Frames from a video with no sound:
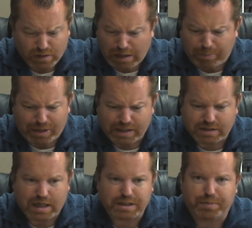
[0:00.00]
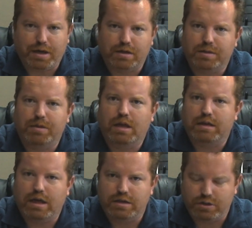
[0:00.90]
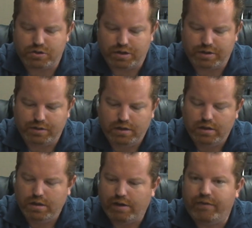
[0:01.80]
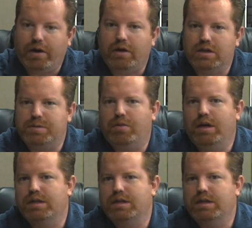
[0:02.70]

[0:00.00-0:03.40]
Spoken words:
A PSI spring or something like that is usually a very good spring.